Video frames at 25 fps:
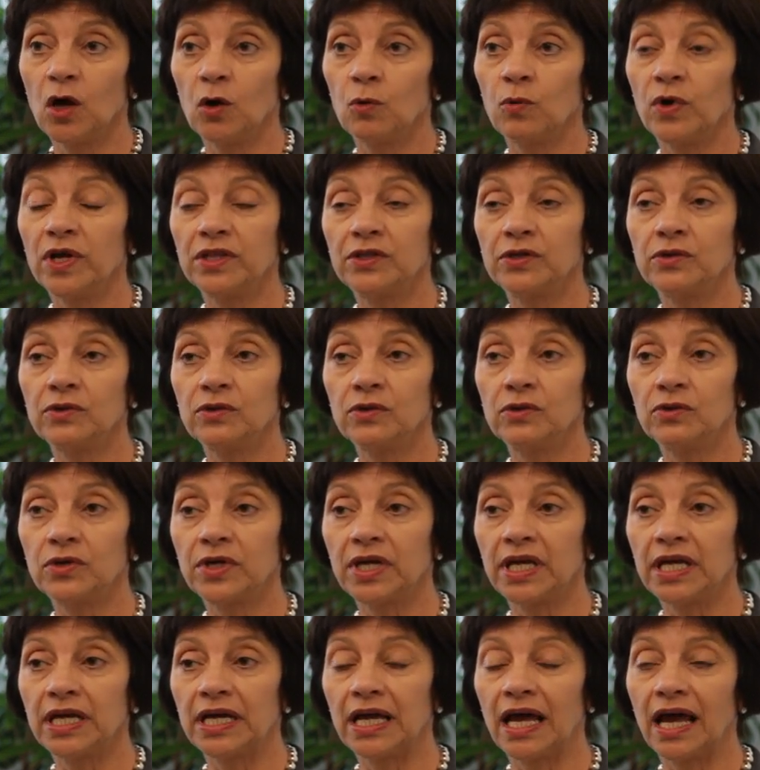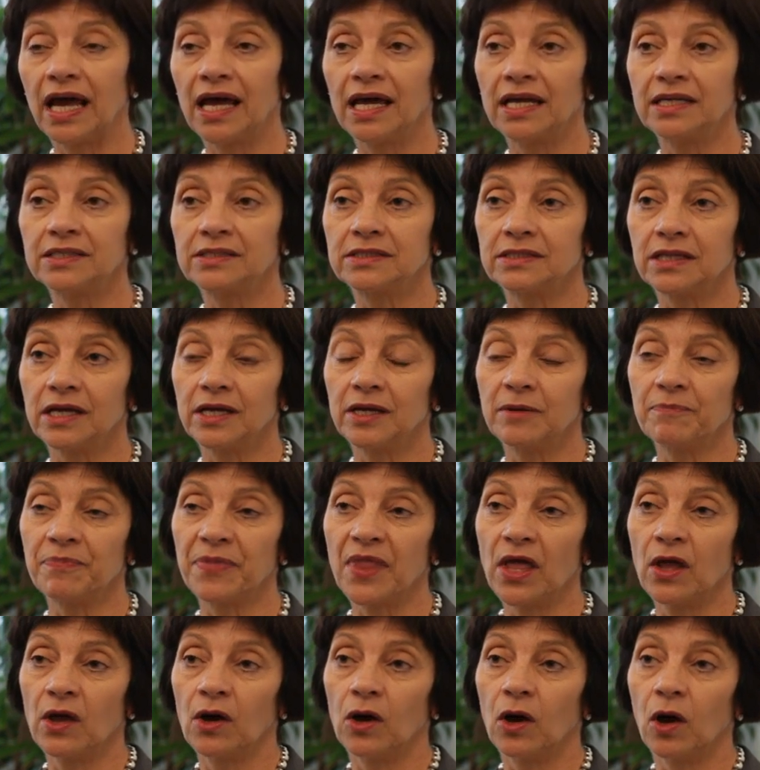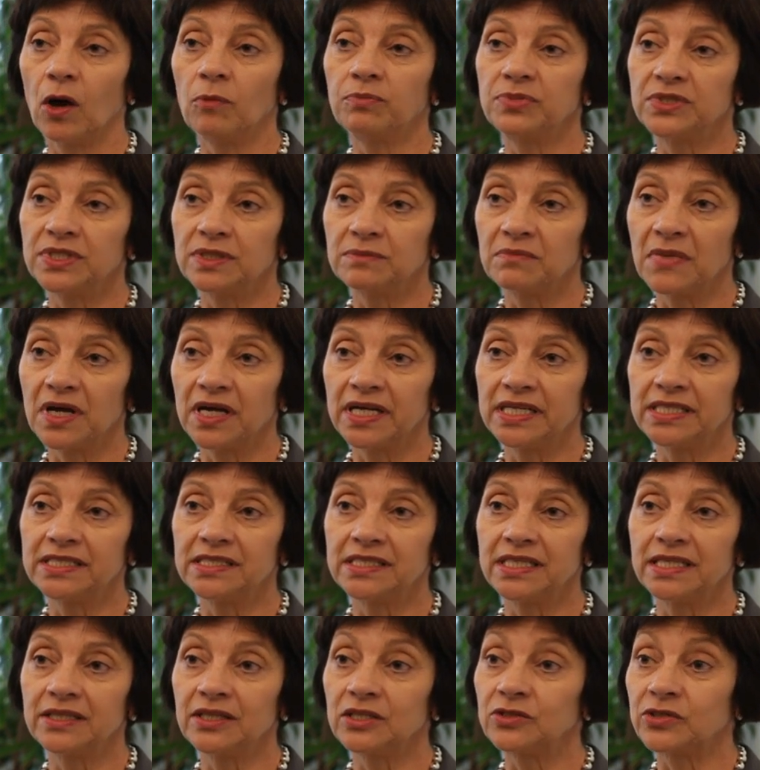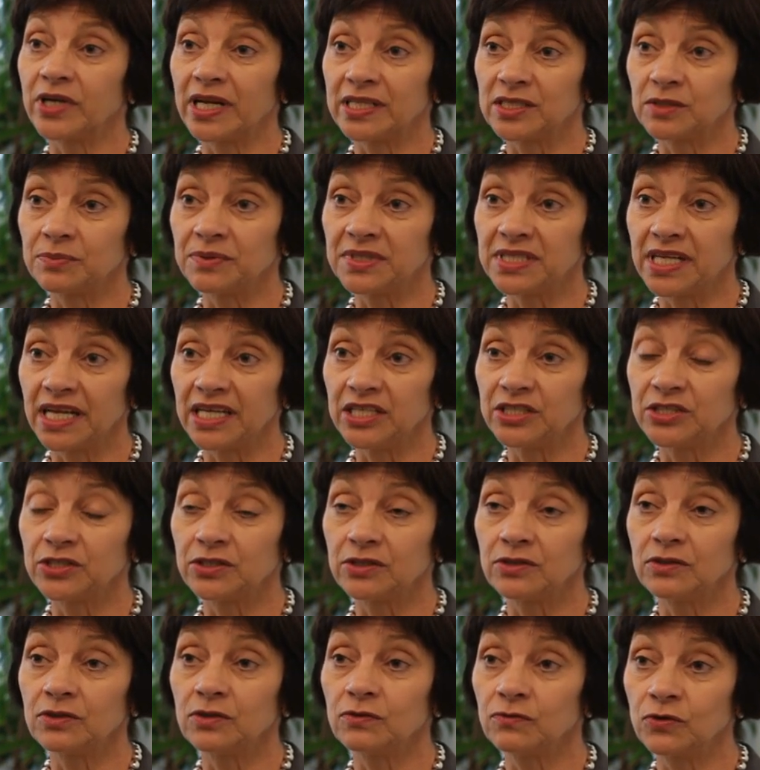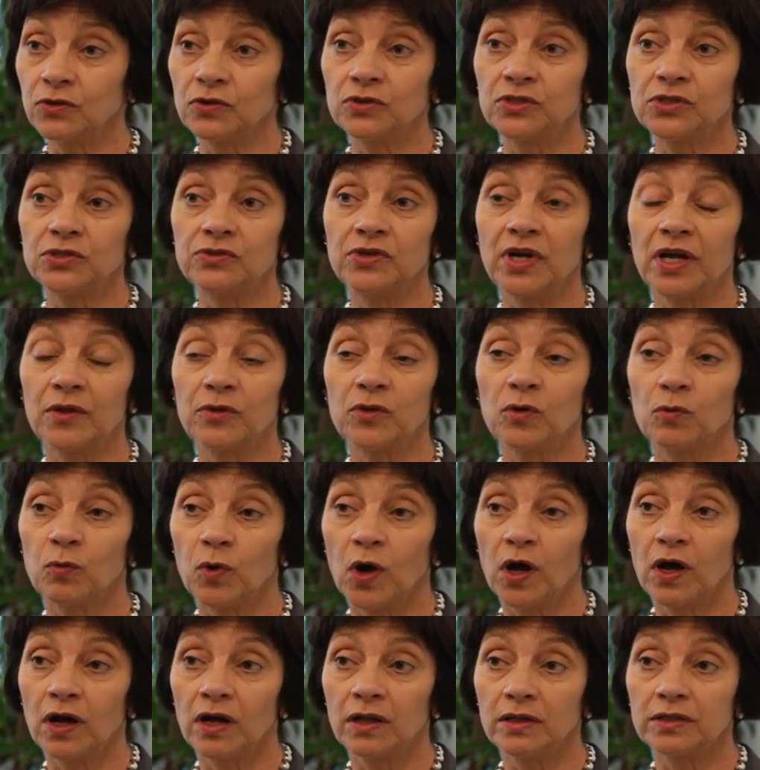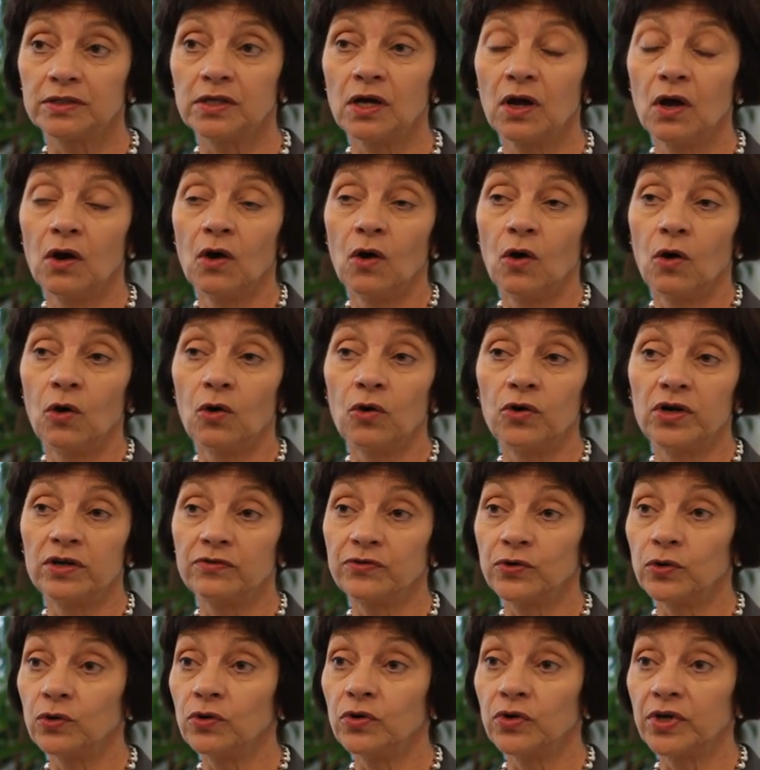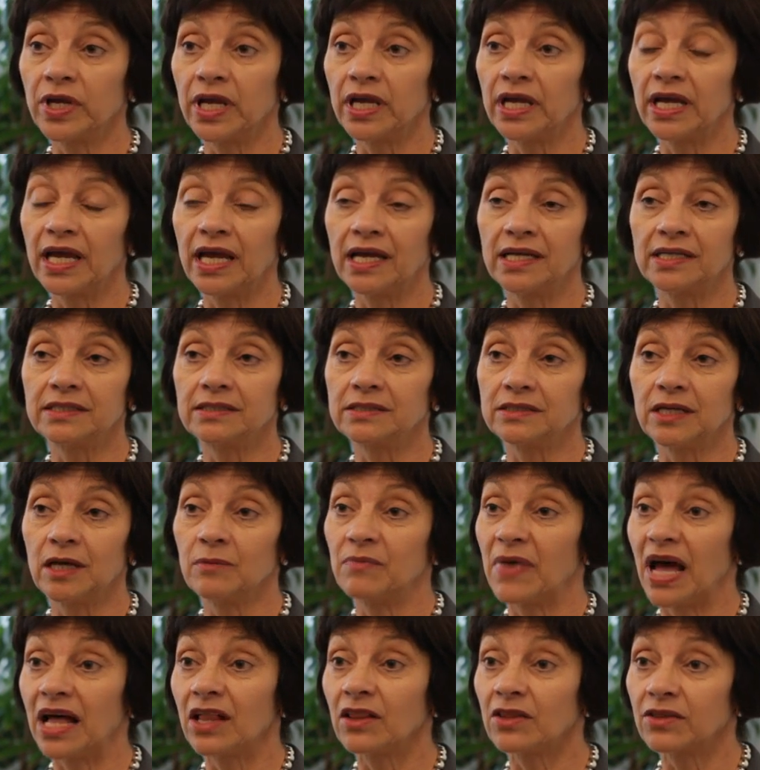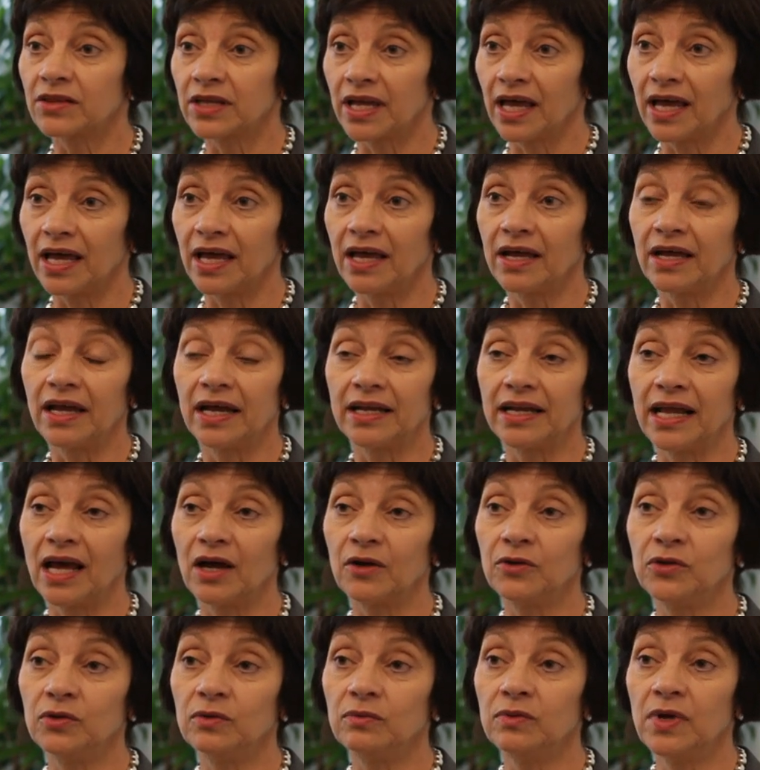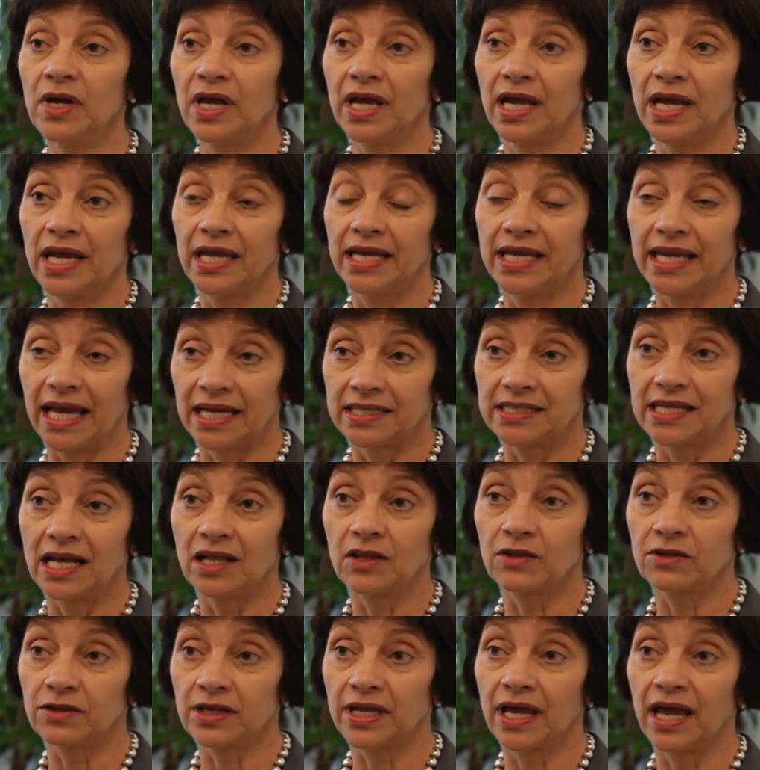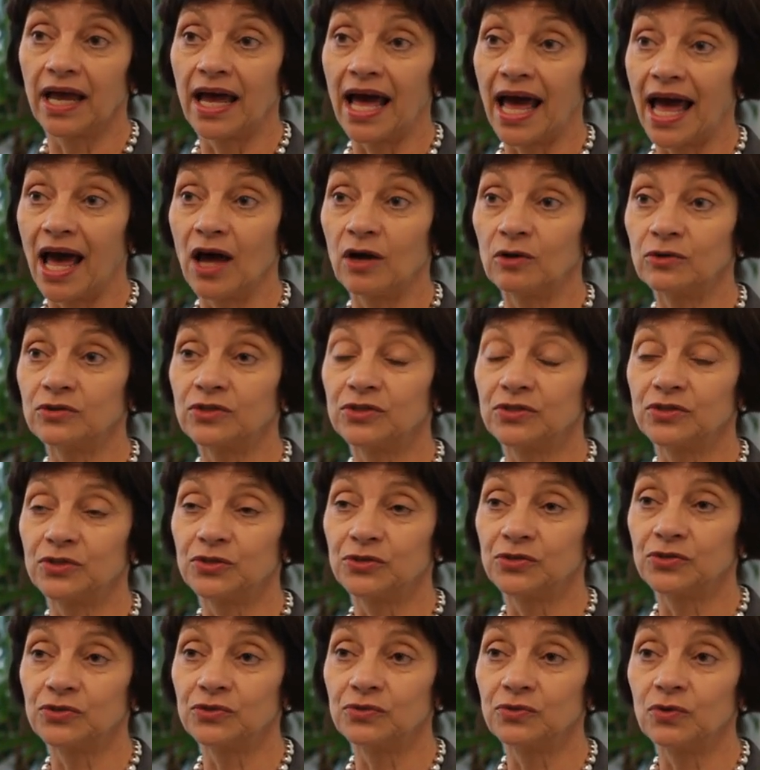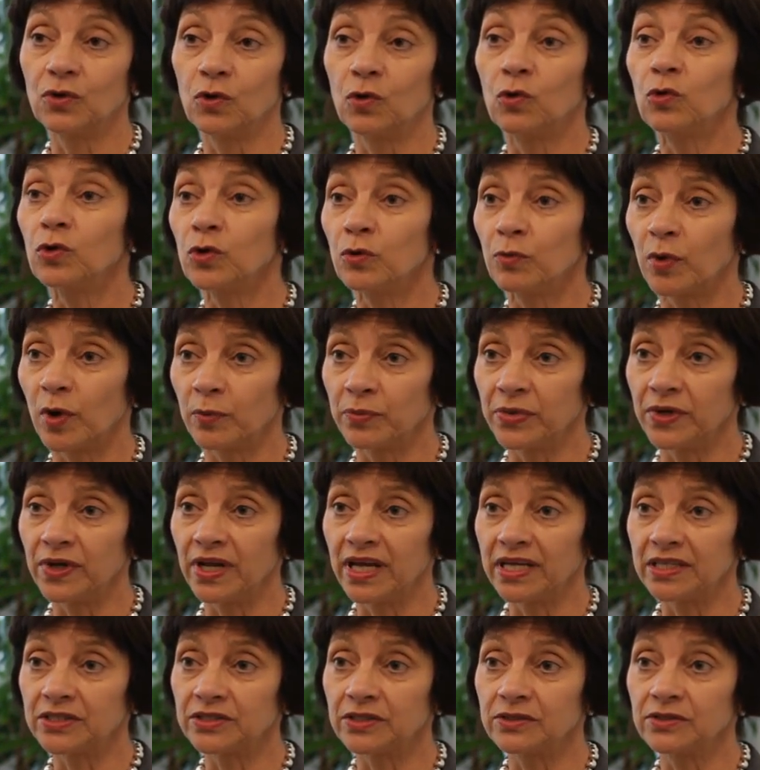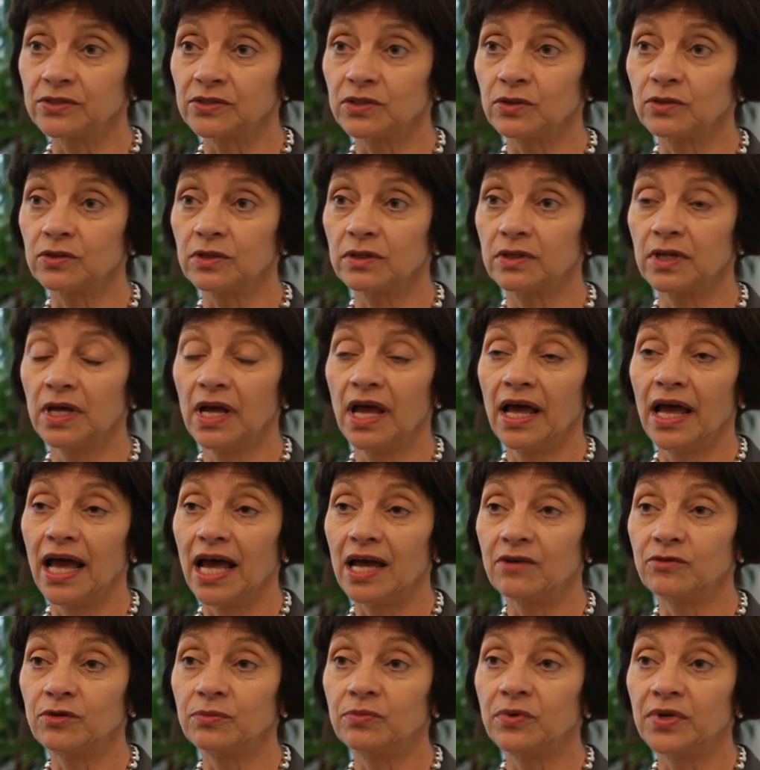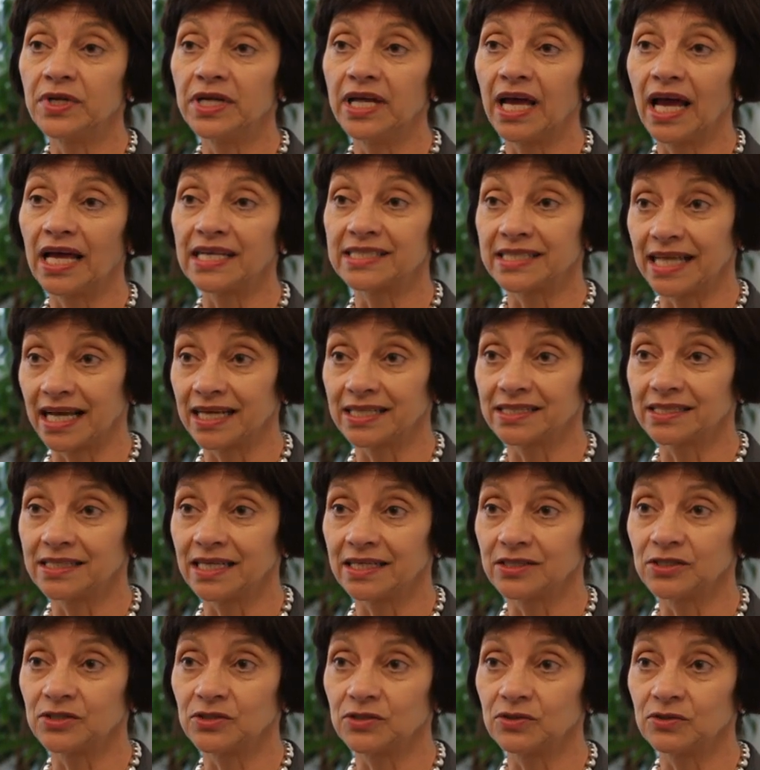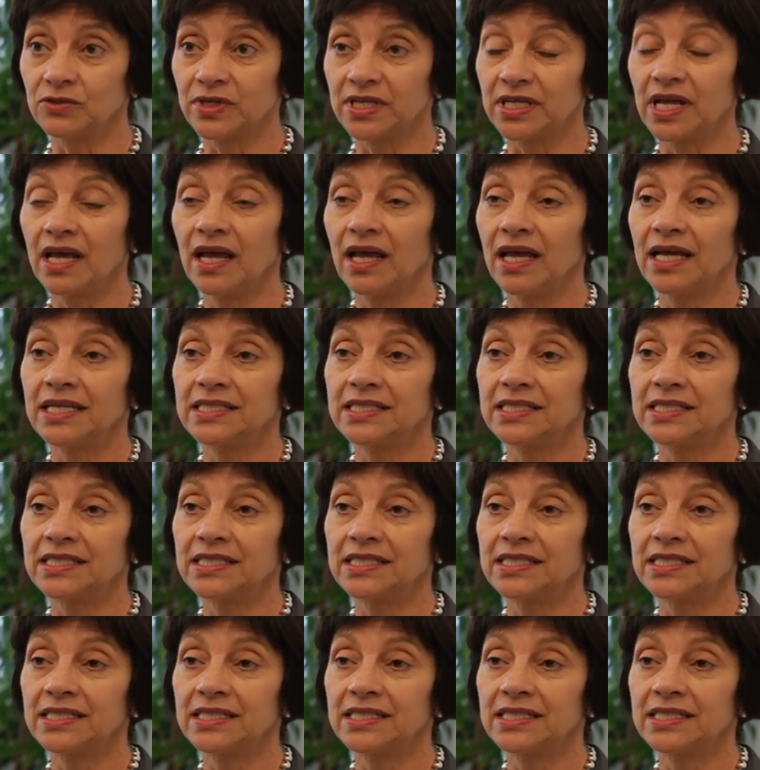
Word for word: whether you're looking at um, optimizing the transportation of goods around the world, or if you're looking at um, healthcare and how you get healthcare out to all the population so that everybody has access to it.